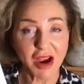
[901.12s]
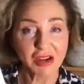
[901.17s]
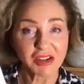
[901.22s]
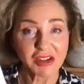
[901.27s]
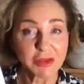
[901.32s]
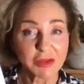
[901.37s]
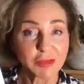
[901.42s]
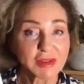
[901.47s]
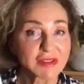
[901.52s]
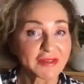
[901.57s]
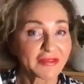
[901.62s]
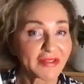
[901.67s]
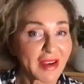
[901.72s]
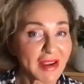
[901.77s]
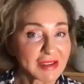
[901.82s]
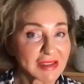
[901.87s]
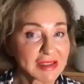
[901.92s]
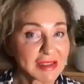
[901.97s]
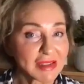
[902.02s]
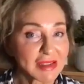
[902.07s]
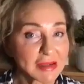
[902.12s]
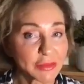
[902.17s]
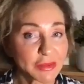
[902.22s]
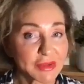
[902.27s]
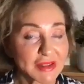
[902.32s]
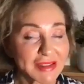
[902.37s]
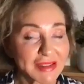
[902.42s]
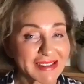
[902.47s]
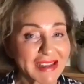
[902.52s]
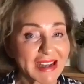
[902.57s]
how she was fascinated
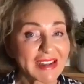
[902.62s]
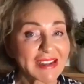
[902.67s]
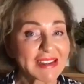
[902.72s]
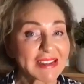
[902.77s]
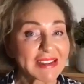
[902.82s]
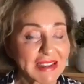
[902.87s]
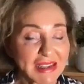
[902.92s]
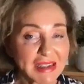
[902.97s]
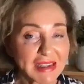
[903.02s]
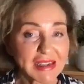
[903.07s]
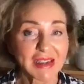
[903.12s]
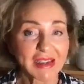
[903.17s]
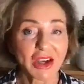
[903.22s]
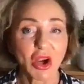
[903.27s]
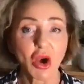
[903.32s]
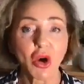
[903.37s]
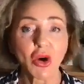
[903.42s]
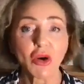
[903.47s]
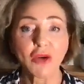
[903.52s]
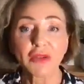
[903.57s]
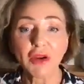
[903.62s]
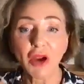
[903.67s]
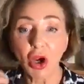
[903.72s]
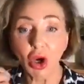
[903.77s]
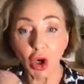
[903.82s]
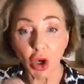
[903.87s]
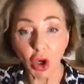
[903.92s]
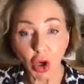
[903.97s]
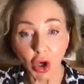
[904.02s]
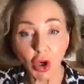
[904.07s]
with this idea of
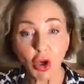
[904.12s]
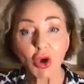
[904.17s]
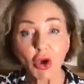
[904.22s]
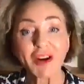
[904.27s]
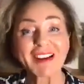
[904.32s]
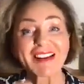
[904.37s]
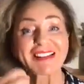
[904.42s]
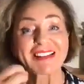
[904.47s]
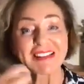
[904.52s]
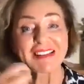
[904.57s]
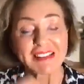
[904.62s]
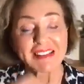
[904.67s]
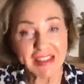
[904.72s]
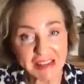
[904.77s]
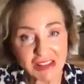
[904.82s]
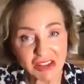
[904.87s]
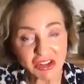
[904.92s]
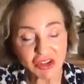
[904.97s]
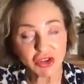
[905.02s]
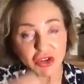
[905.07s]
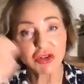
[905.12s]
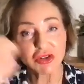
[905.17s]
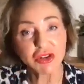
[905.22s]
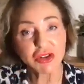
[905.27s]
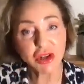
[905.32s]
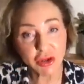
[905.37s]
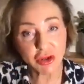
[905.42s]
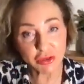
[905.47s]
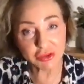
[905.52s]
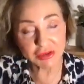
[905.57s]
her signature
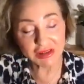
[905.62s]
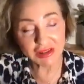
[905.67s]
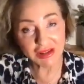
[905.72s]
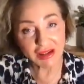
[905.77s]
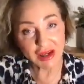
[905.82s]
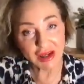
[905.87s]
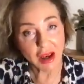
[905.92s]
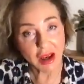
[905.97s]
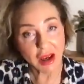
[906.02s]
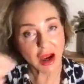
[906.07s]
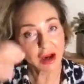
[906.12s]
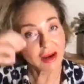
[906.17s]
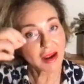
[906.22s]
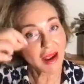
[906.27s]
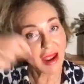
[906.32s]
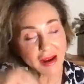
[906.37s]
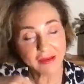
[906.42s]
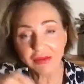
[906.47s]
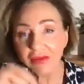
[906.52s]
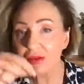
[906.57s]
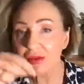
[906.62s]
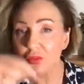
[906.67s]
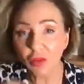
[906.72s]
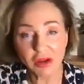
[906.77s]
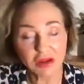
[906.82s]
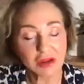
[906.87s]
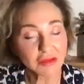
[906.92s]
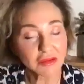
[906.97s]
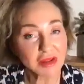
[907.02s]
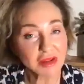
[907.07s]
note, how every
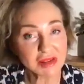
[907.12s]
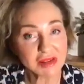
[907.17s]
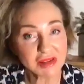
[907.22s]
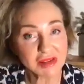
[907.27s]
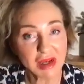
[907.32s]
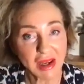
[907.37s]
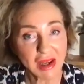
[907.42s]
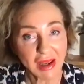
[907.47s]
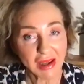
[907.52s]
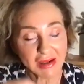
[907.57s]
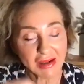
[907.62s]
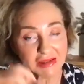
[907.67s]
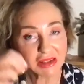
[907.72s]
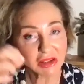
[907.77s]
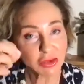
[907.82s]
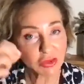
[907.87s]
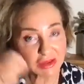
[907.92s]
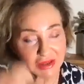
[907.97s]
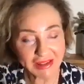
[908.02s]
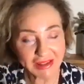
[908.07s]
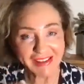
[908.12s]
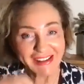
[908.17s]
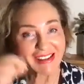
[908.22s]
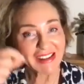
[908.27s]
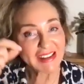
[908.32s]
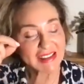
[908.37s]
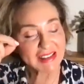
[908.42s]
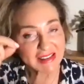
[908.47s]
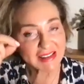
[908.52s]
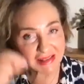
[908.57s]
one of us has a
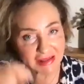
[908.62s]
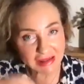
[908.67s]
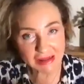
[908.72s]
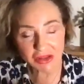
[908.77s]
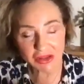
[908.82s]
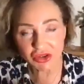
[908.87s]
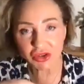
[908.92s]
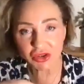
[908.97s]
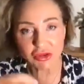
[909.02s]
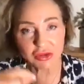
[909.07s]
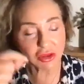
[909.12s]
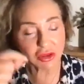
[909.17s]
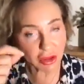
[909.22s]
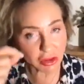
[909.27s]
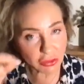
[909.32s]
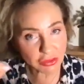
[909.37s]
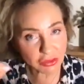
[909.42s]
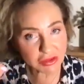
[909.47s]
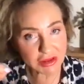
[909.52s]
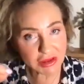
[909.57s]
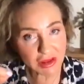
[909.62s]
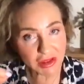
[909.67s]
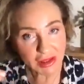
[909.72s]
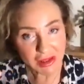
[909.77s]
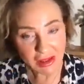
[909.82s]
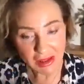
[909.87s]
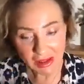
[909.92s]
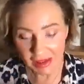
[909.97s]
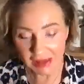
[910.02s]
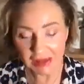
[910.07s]
unique signature note,
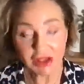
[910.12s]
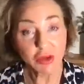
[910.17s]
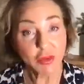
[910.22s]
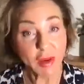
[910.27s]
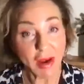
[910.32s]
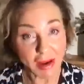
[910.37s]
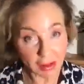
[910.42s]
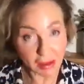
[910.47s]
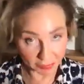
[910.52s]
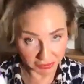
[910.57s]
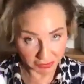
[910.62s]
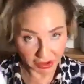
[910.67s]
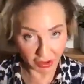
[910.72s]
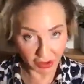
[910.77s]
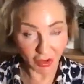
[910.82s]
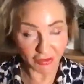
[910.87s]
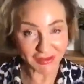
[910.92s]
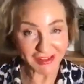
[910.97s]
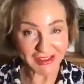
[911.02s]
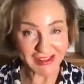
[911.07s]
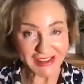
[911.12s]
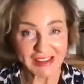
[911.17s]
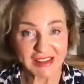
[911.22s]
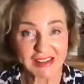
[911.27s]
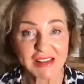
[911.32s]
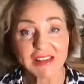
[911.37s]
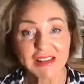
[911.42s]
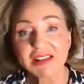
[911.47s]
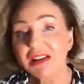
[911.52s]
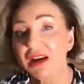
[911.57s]
and you helped her obviously
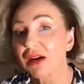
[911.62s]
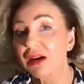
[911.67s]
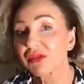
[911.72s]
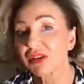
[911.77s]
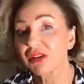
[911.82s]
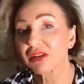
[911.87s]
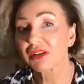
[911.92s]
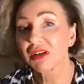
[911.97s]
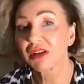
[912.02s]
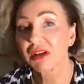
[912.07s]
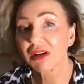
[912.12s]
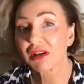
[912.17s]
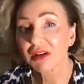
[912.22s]
discover